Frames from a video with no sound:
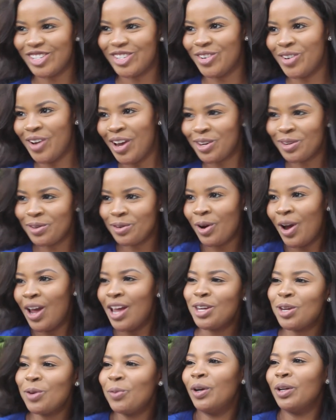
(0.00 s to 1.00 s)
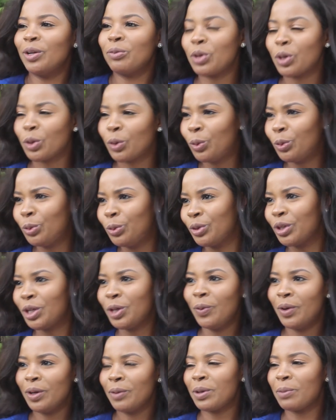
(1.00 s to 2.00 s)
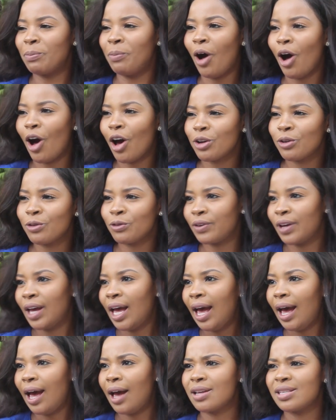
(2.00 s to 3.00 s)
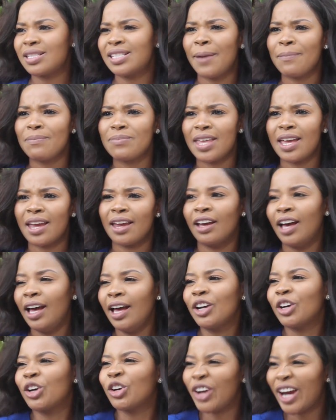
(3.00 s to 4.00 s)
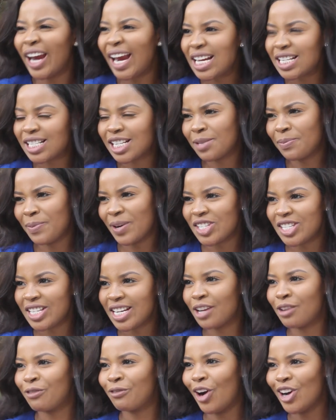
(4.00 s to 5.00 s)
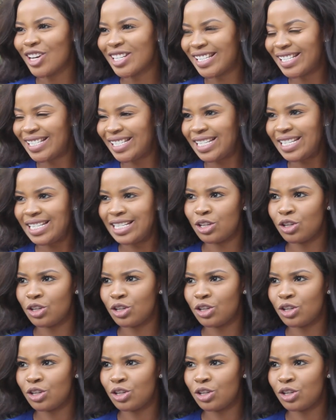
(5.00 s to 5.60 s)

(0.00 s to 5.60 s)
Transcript: You know, you know, you want to be cool, you want to be part of uh, something great, especially in varsity.